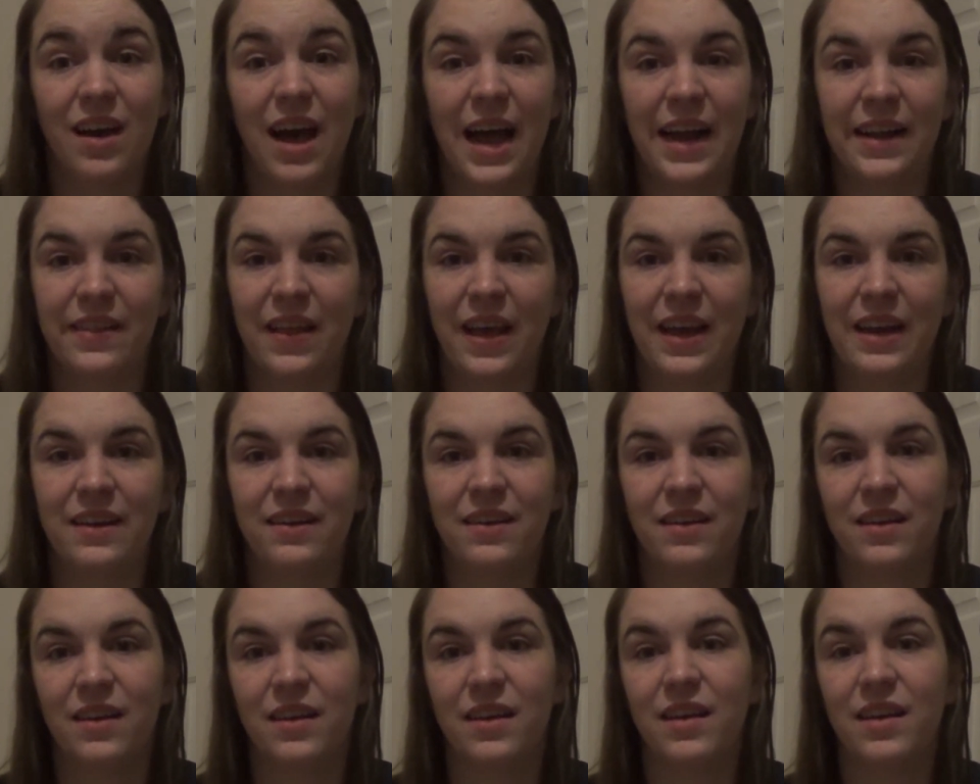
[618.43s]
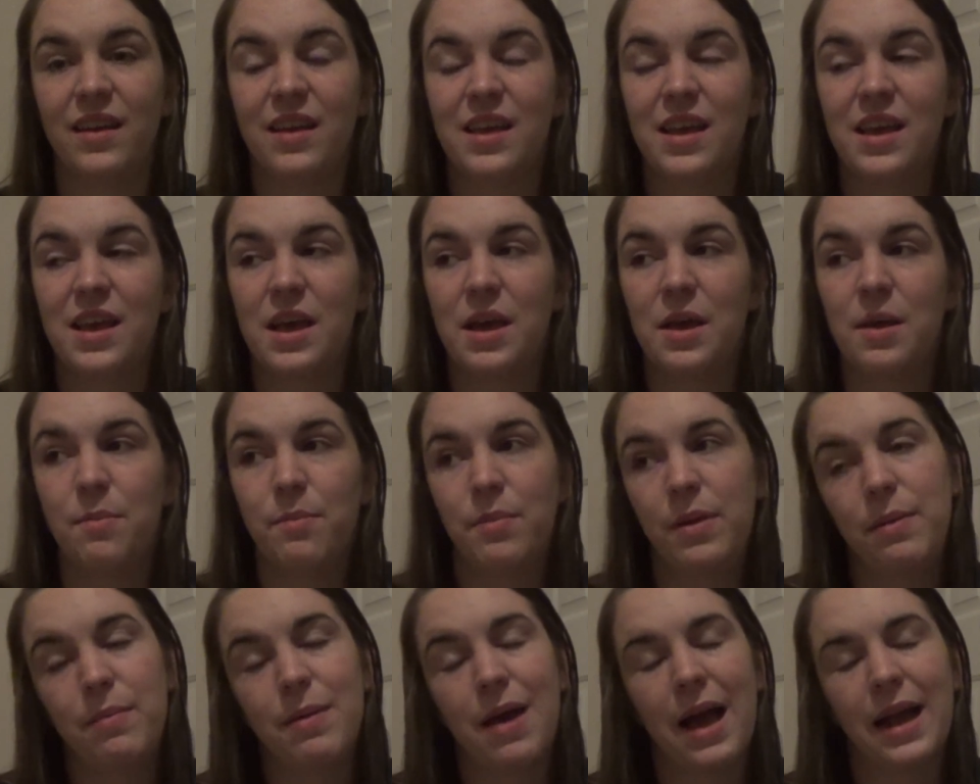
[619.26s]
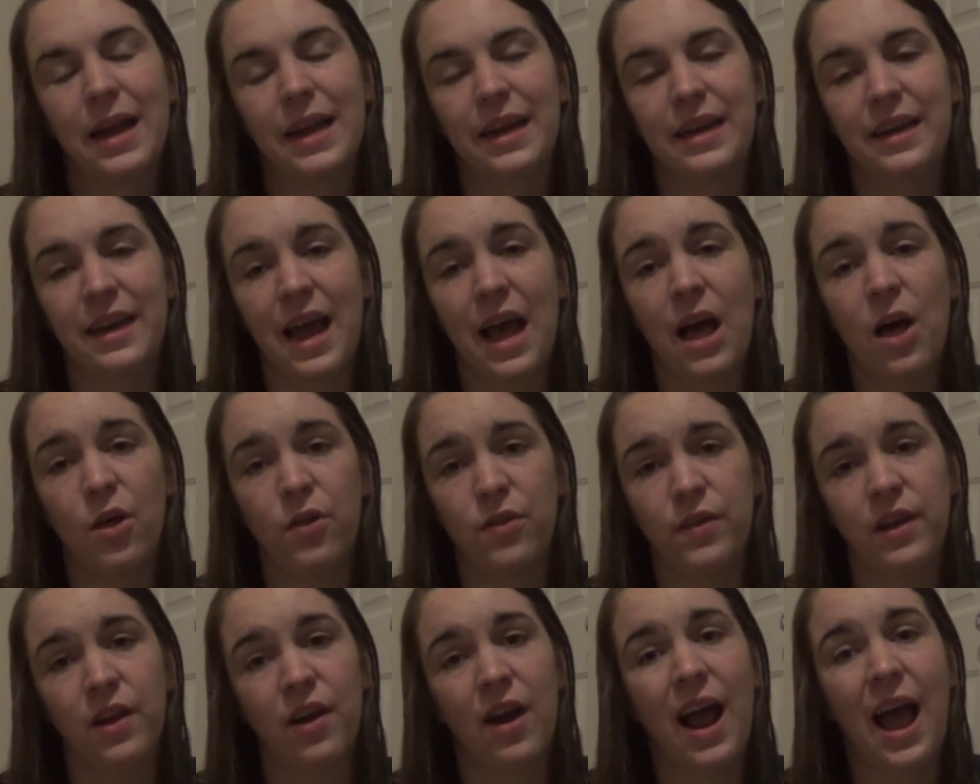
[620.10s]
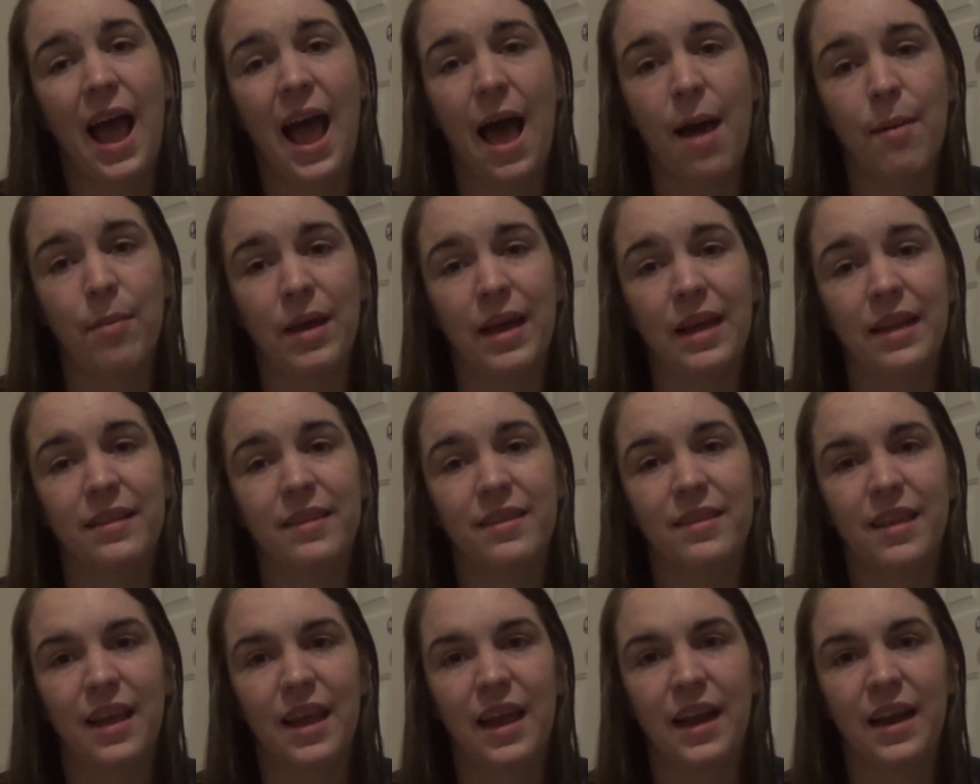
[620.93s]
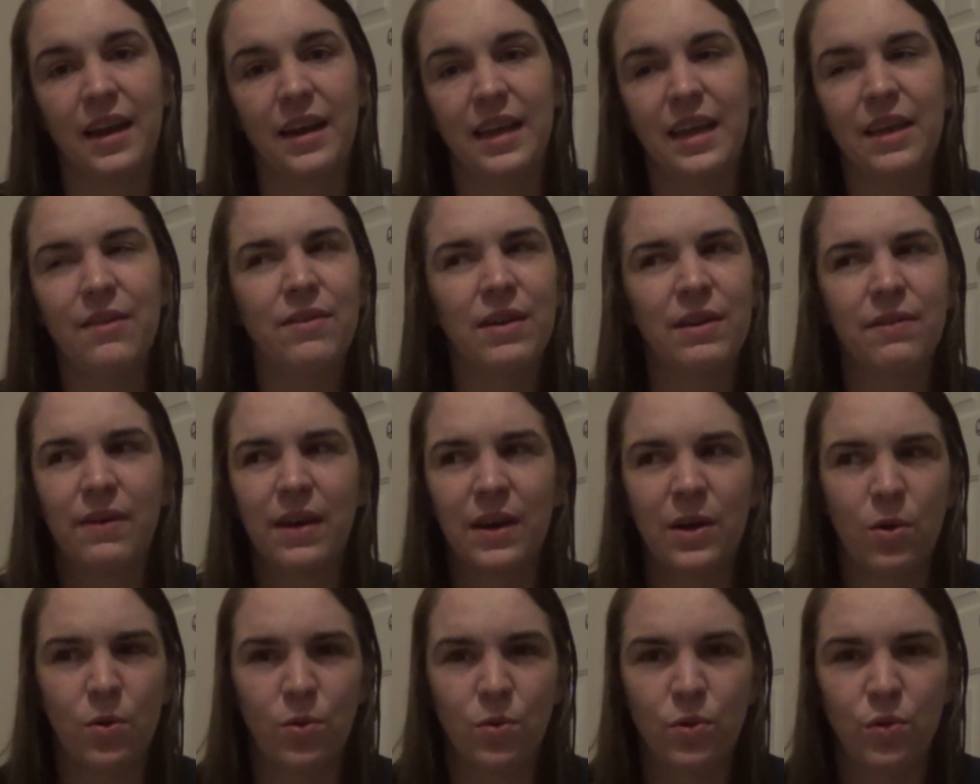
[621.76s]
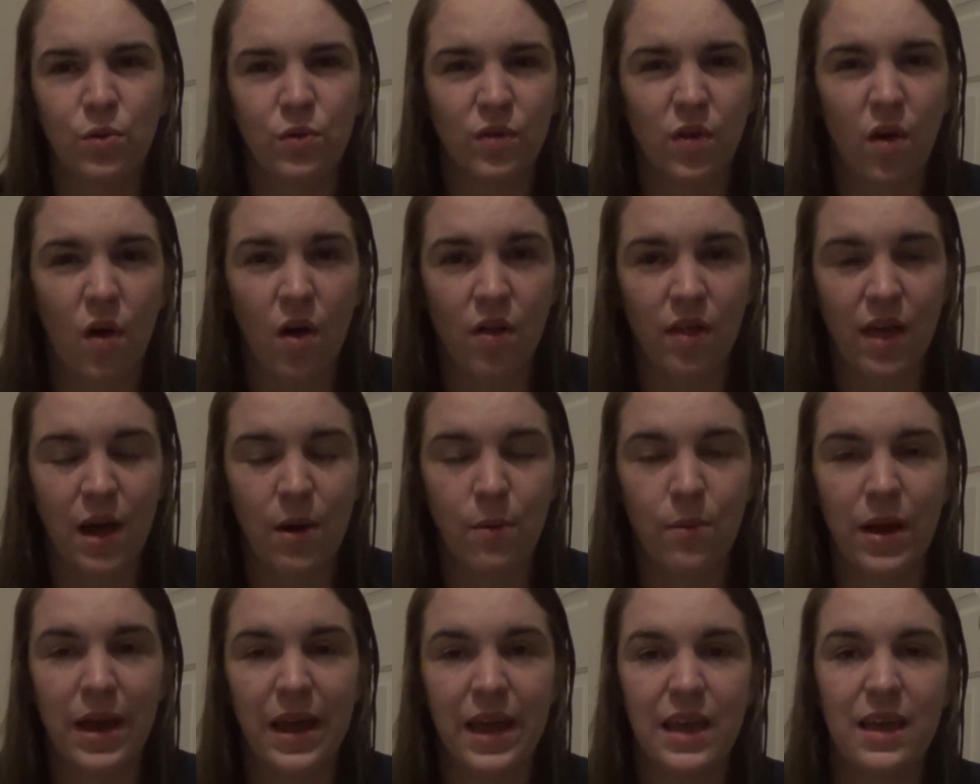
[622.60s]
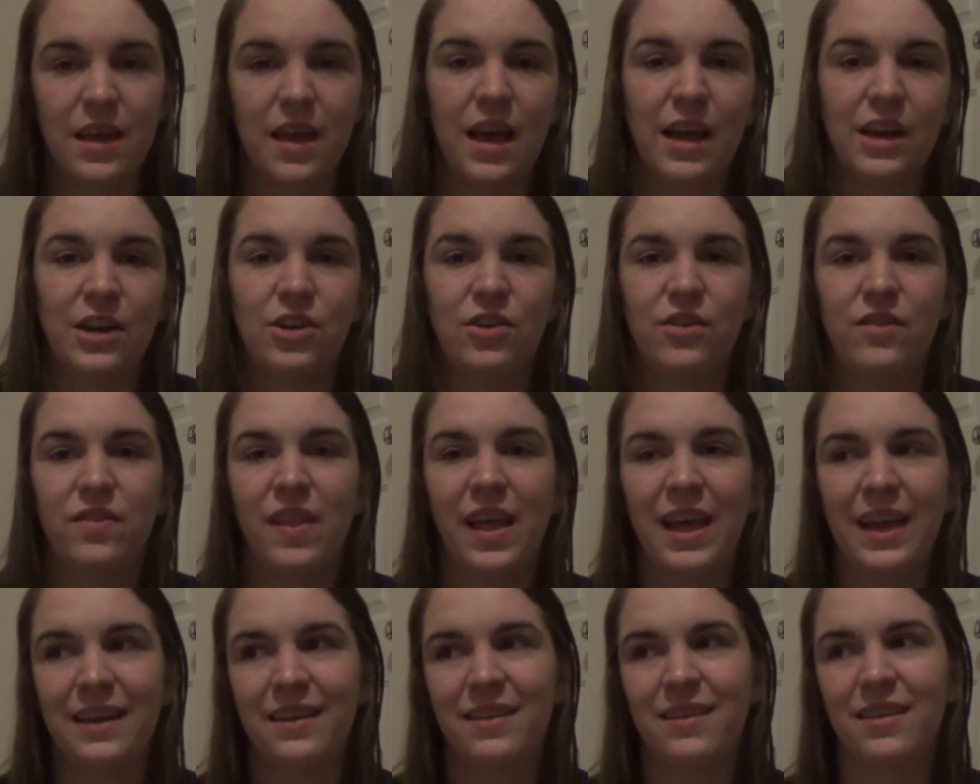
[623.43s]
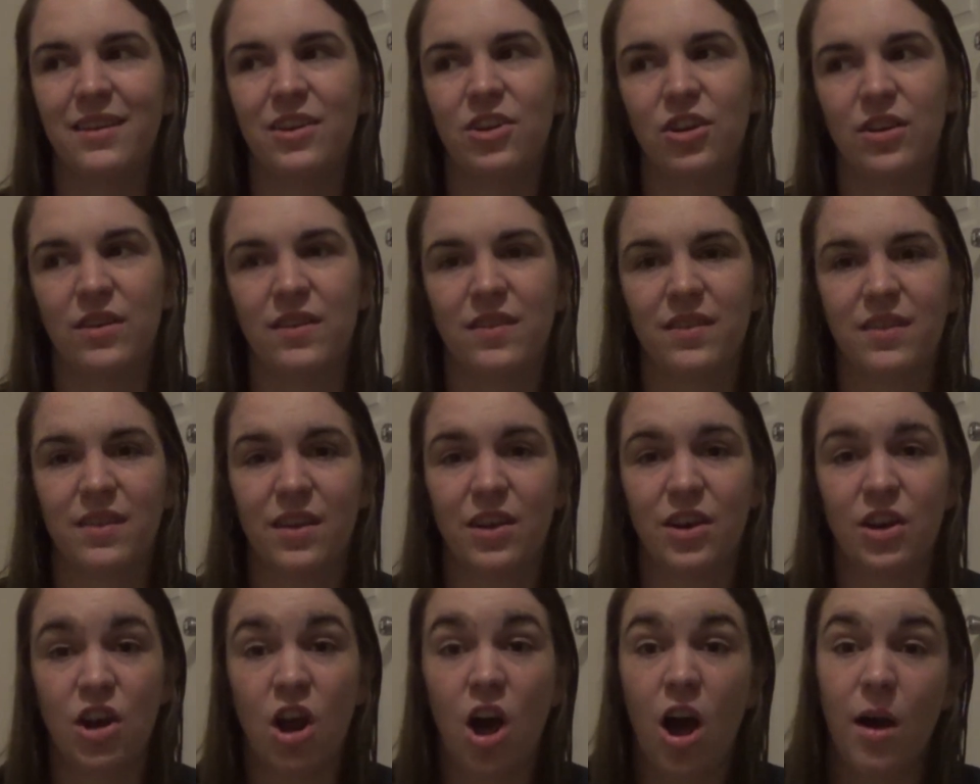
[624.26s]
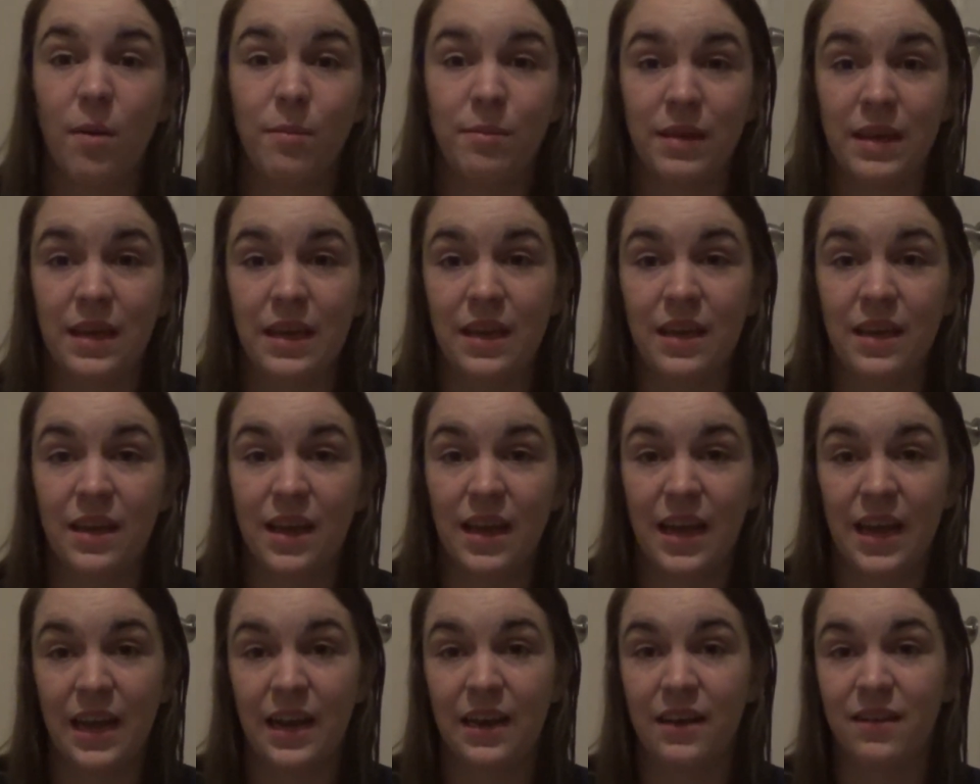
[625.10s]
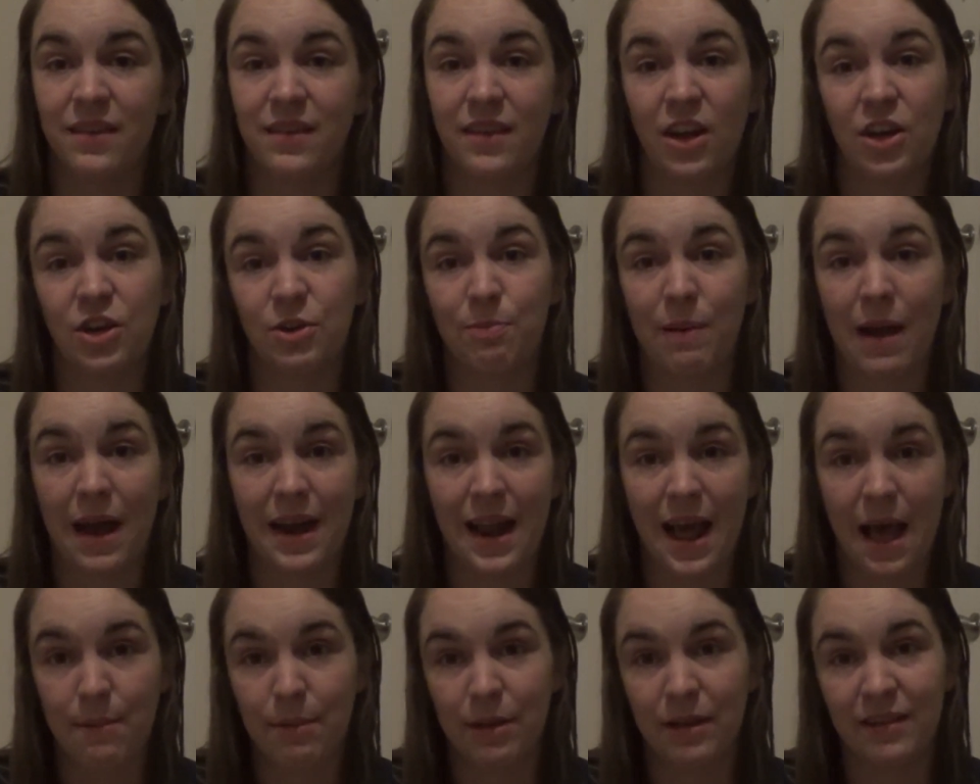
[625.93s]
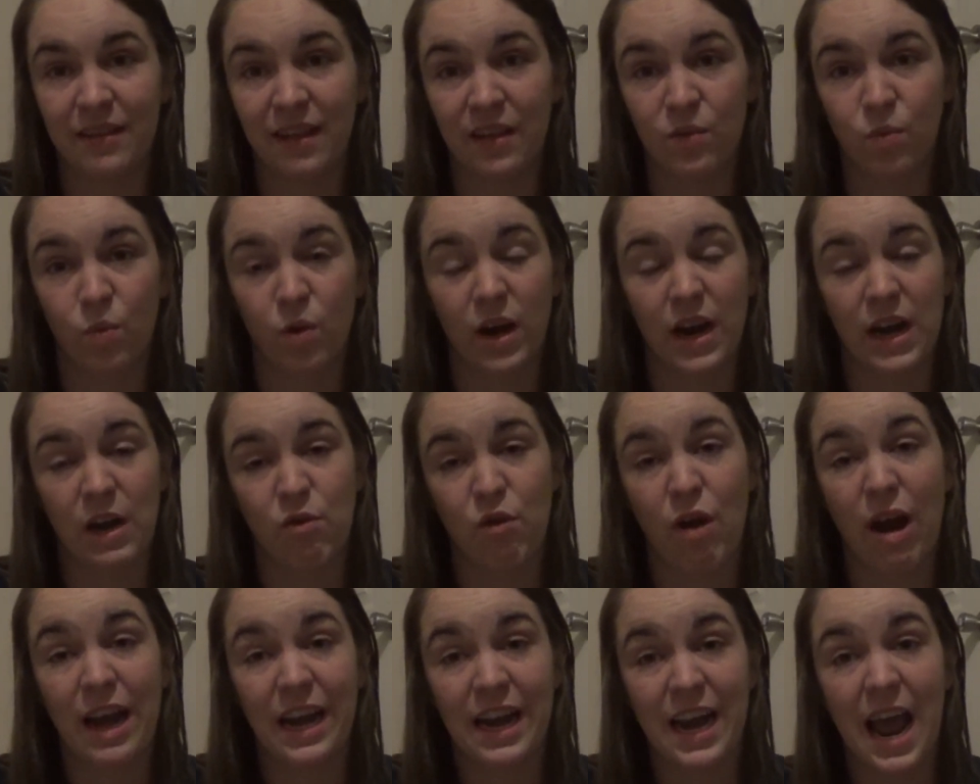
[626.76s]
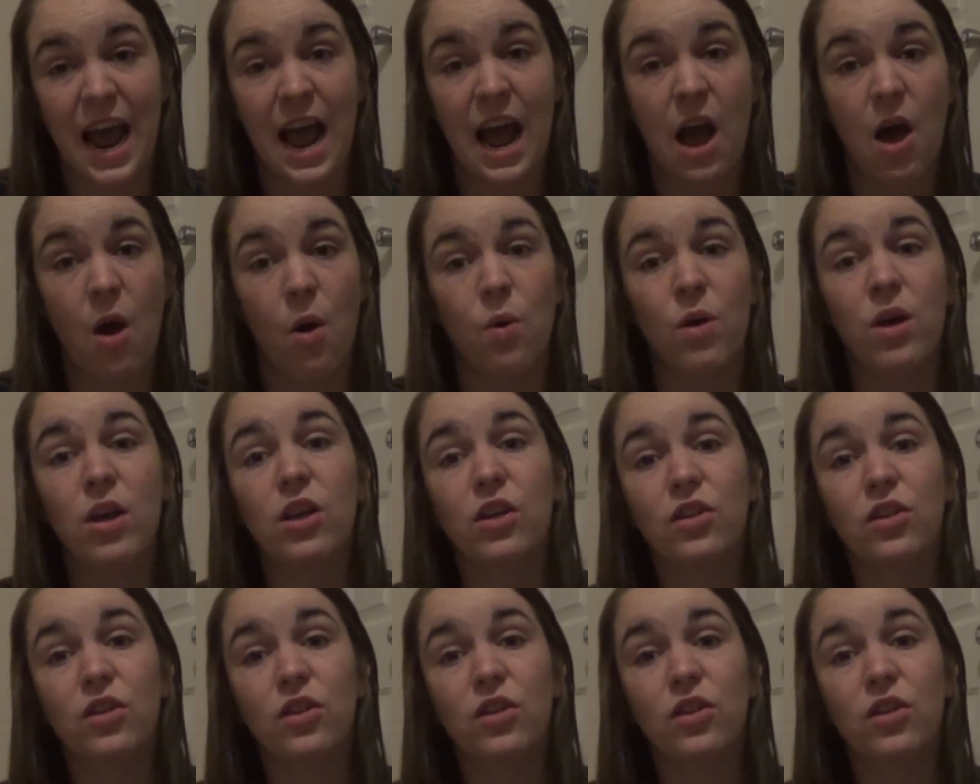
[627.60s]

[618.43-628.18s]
I'd like to be back into healthier habits, and even if I don't lose all that weight, I'd like to just not be in such bad habits as we're in right now,